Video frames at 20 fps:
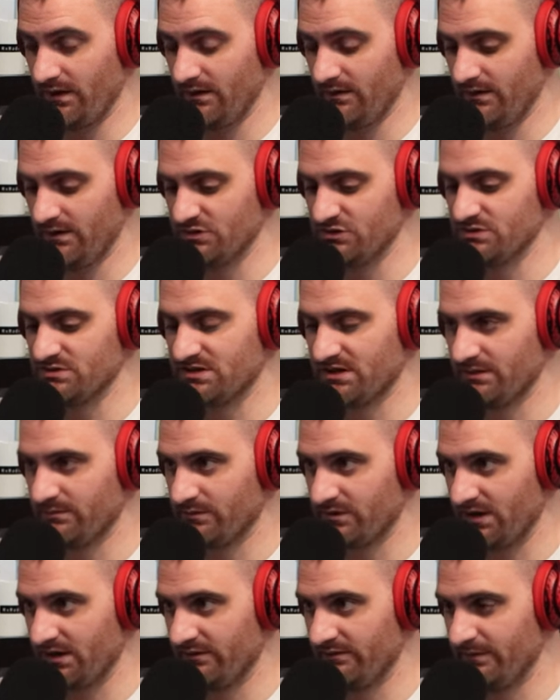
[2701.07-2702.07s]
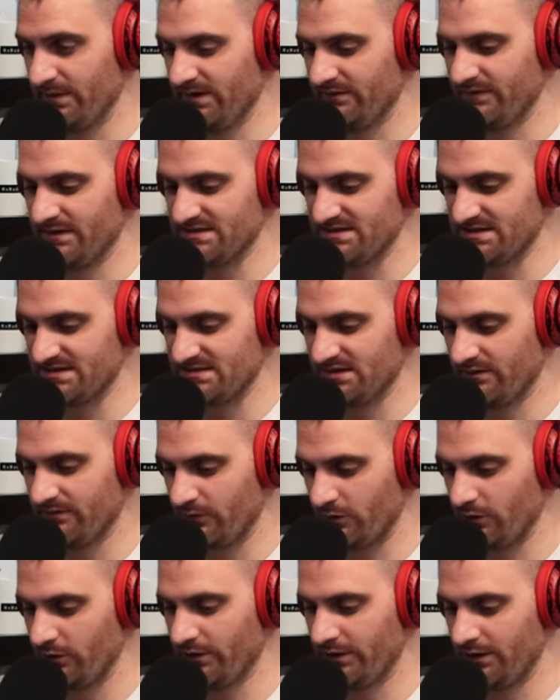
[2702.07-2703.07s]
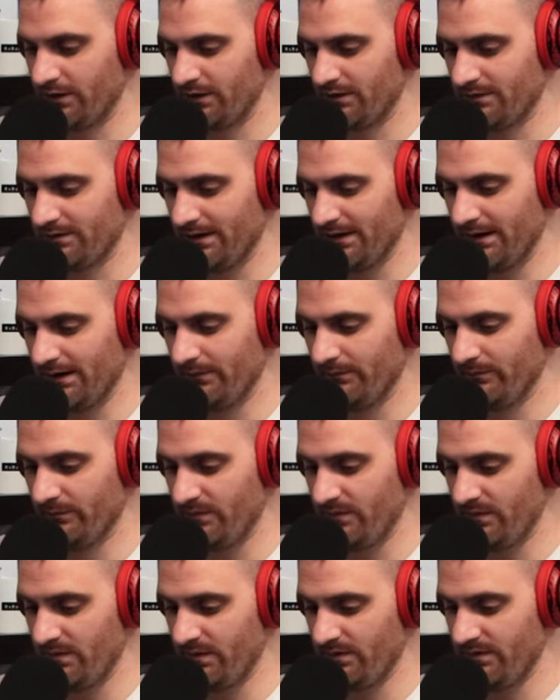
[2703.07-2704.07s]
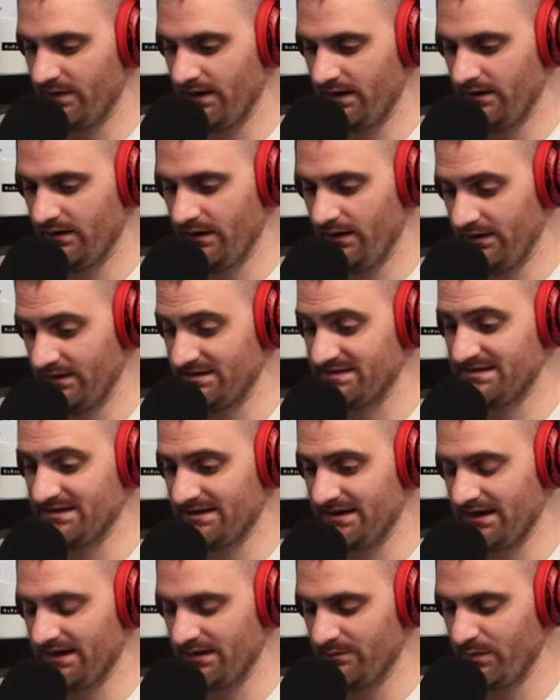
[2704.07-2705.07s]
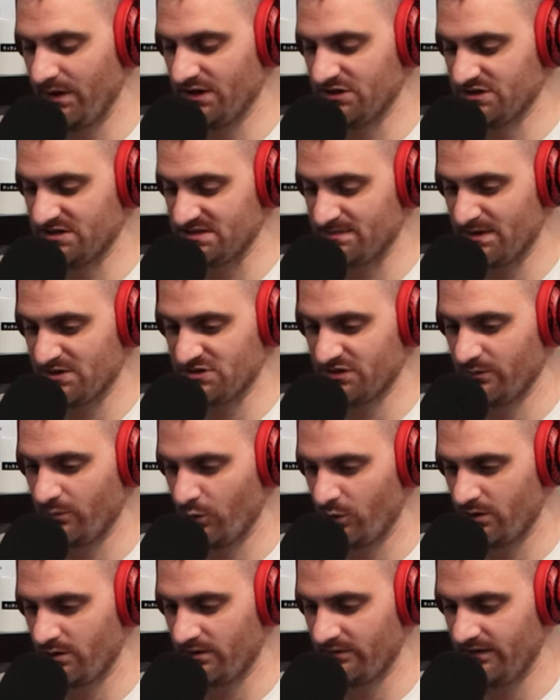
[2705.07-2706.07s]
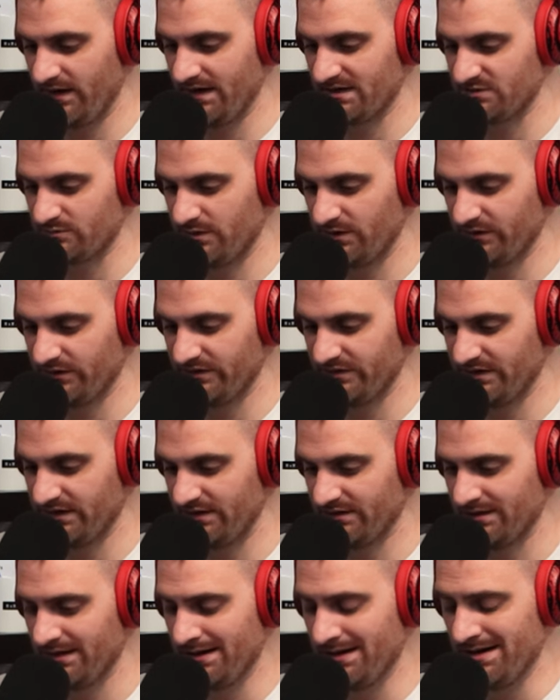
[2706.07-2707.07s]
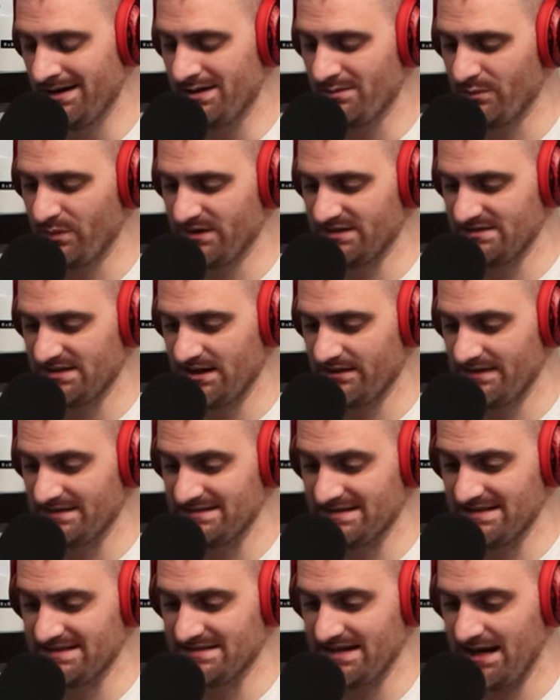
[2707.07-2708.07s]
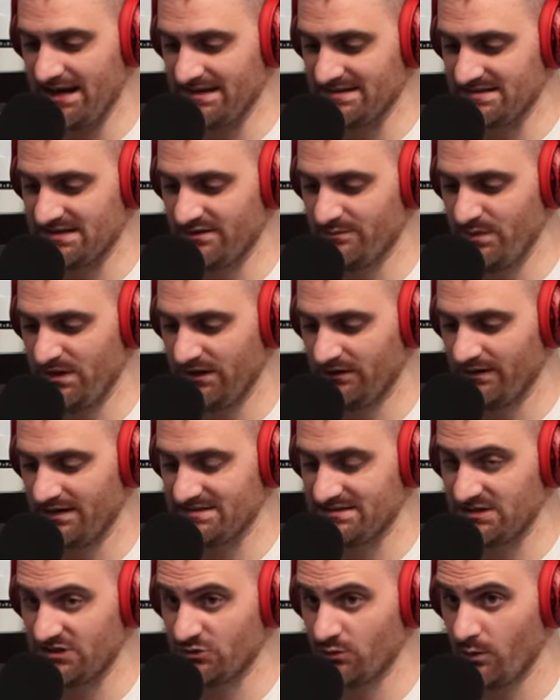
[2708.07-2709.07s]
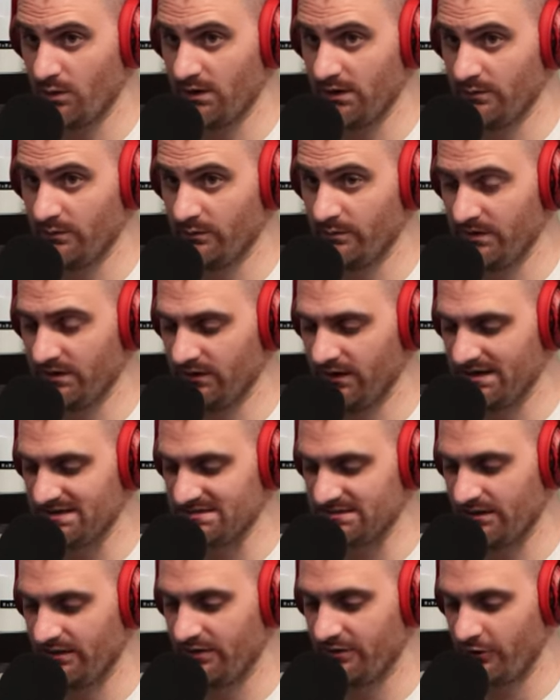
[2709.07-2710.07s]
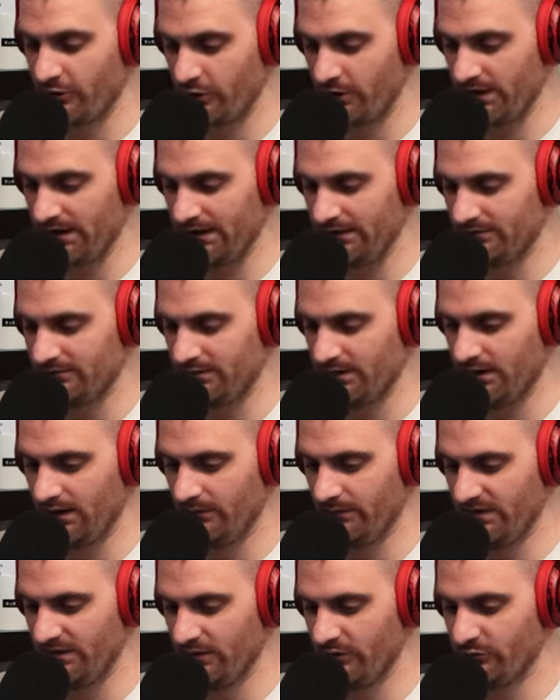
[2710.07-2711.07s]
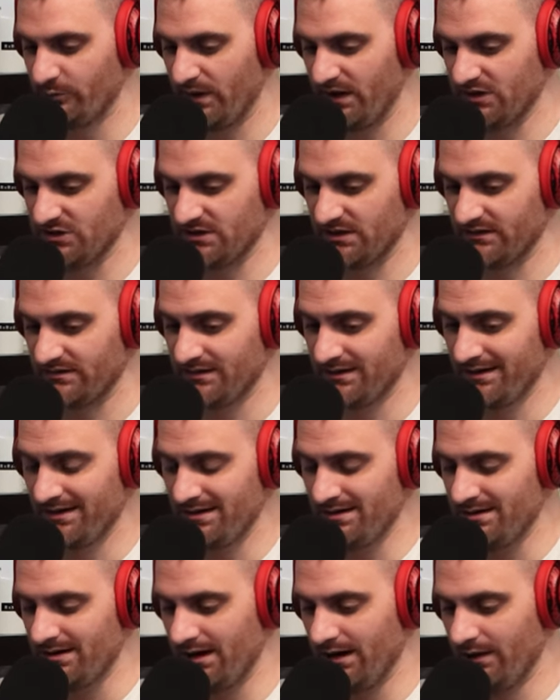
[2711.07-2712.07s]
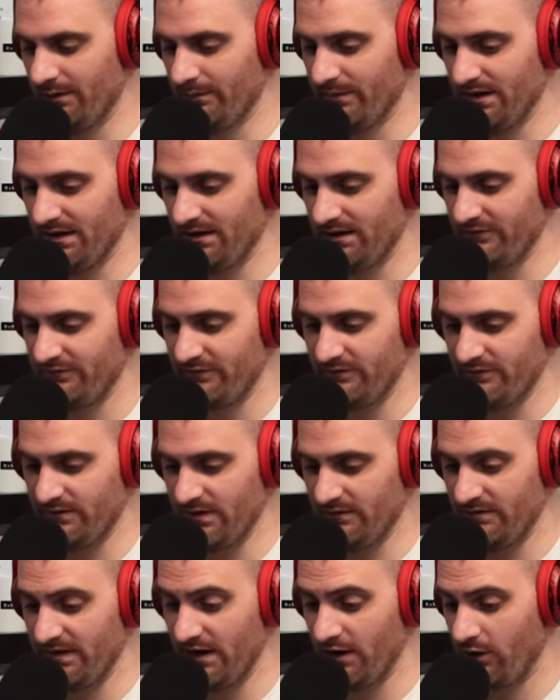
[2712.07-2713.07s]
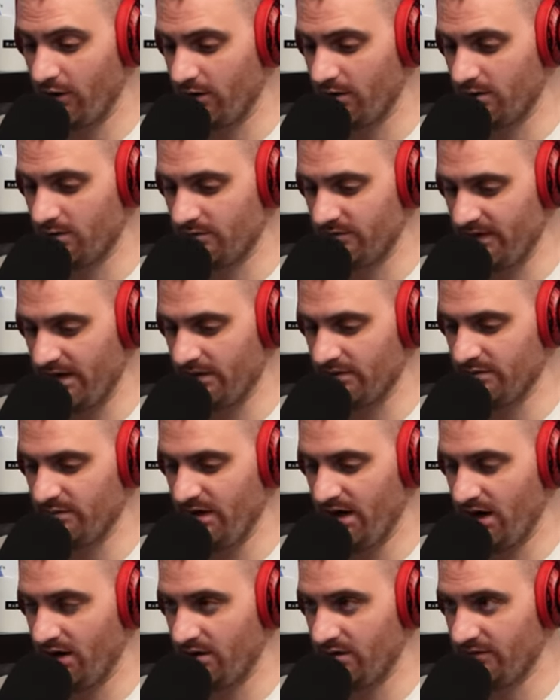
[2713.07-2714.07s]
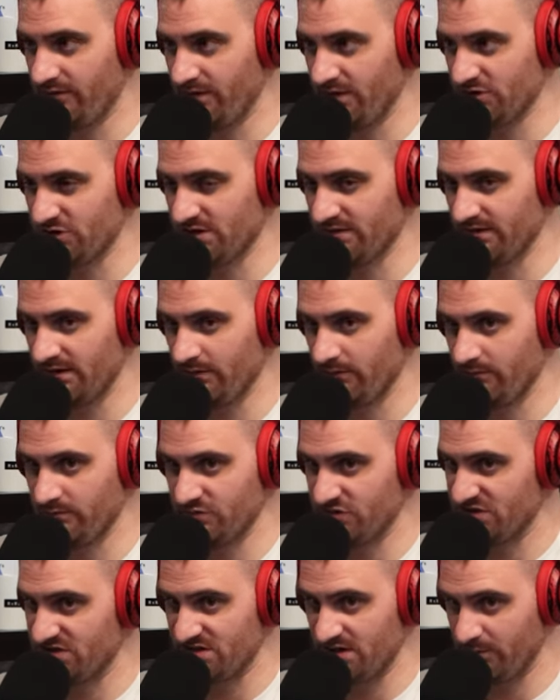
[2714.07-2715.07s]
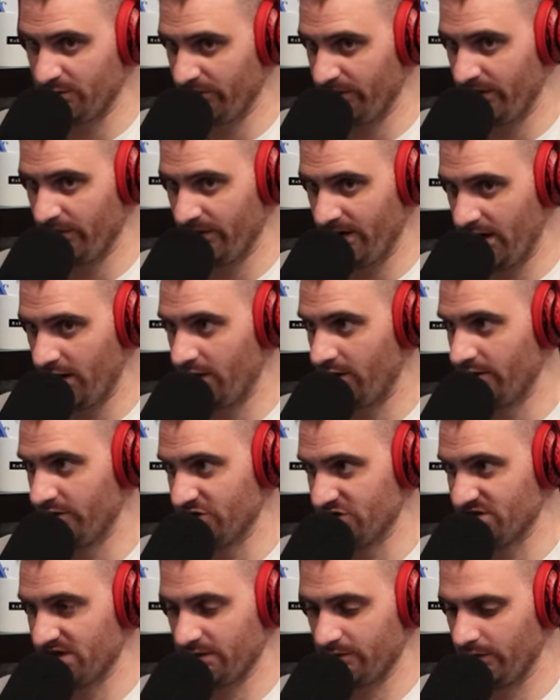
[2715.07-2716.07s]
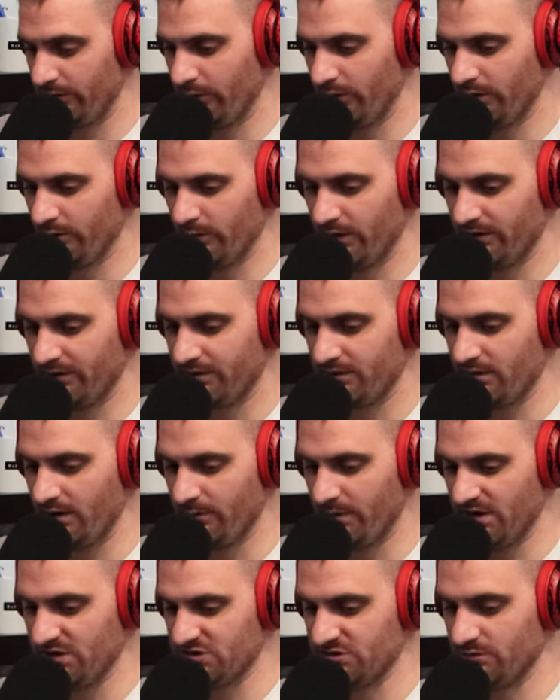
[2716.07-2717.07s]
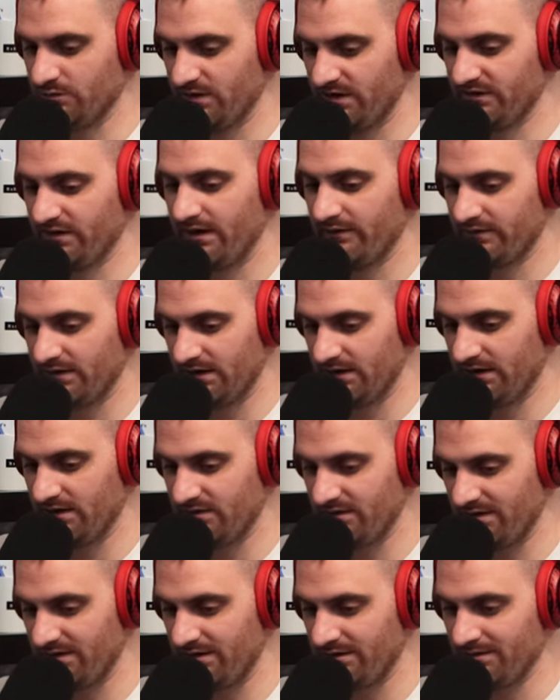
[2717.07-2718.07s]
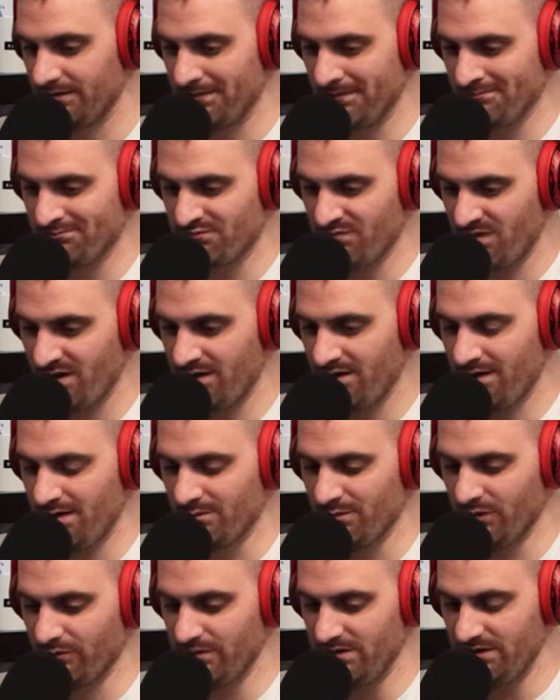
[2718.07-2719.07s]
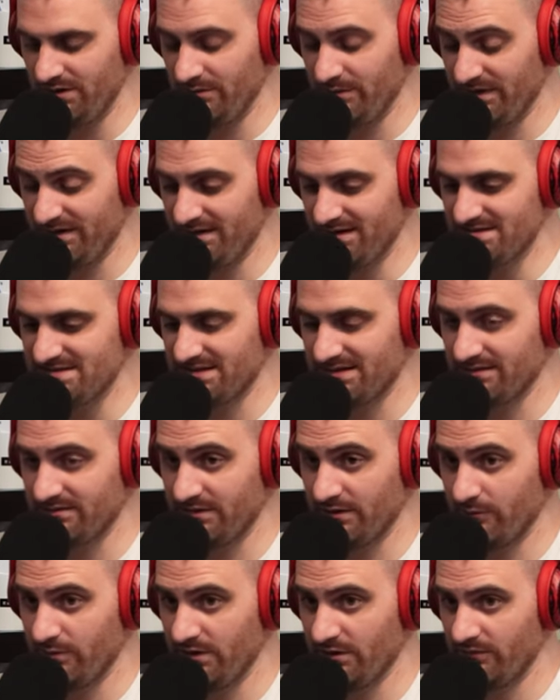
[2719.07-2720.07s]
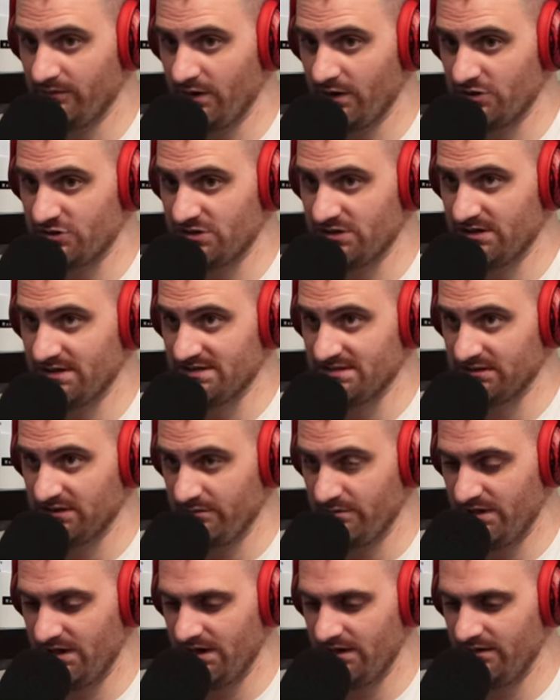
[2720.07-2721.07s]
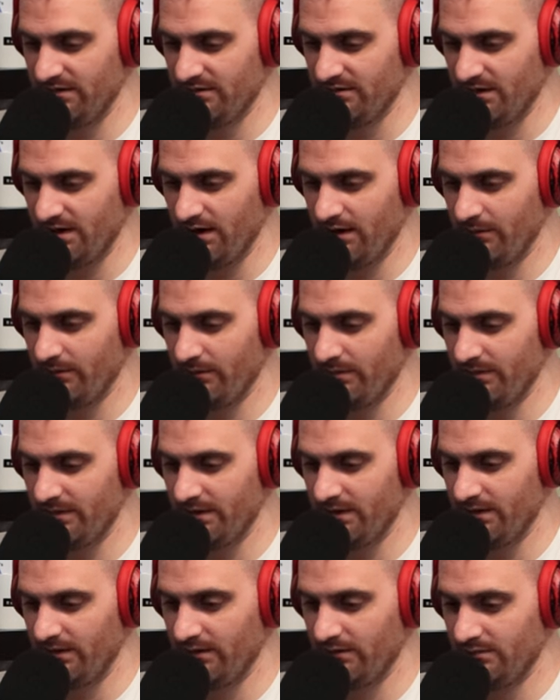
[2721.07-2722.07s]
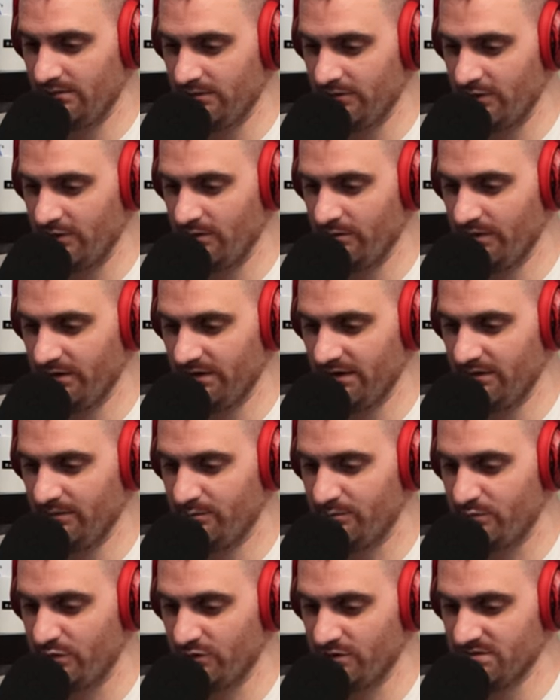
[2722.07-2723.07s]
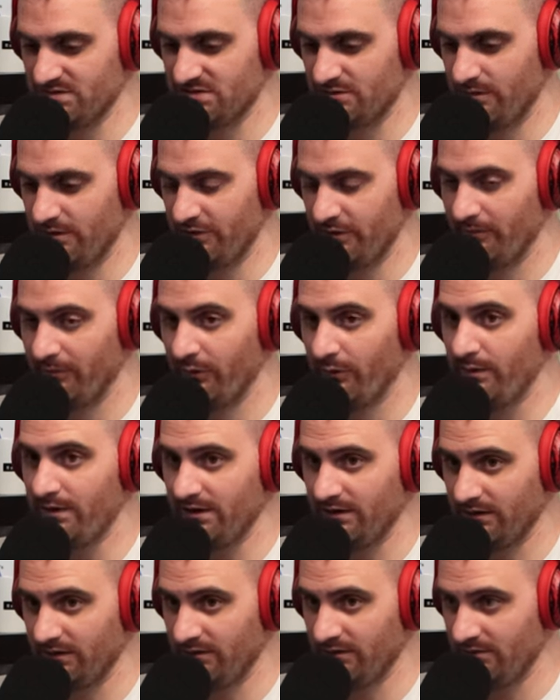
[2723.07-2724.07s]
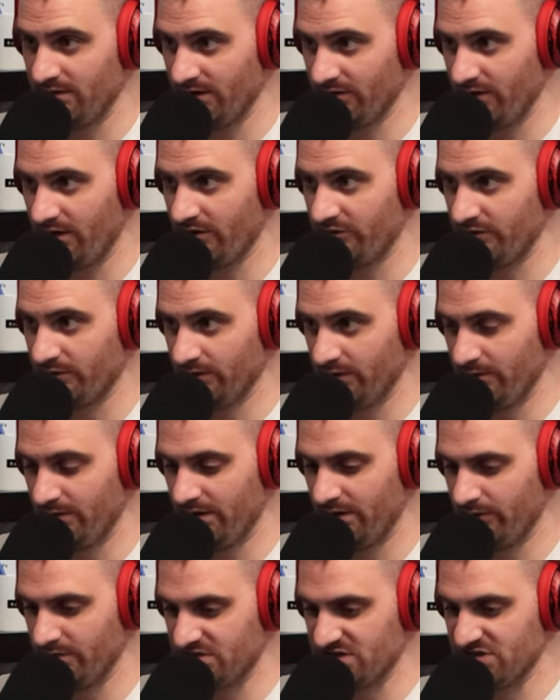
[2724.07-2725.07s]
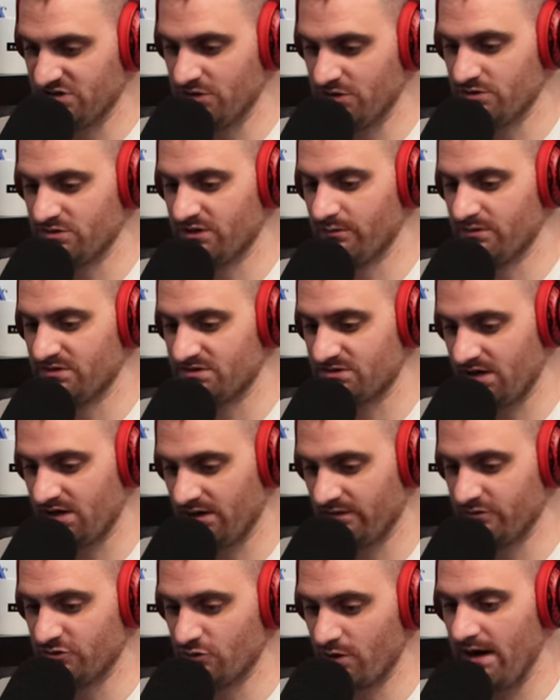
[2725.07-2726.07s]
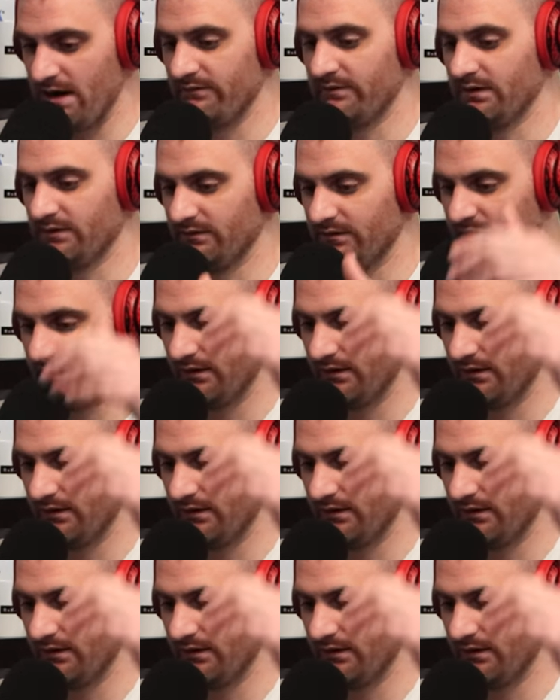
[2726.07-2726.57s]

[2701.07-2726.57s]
issues can kind of manifest itself earlier um, than in CKD patients, especially with more advanced renal disease. But uh, the TSAT, instead of being less than 20, would be less than 30 um, in those patients. Um, and if, if they are found to be iron deficient, then just supplement with iron, just like we would with a patient who doesn't have kidney disease. Mm -hmm. But really, because the, the renal function is limited, um, the their ability to produce erythropoietin is also limited, which is mm. usually what's kind of driving the,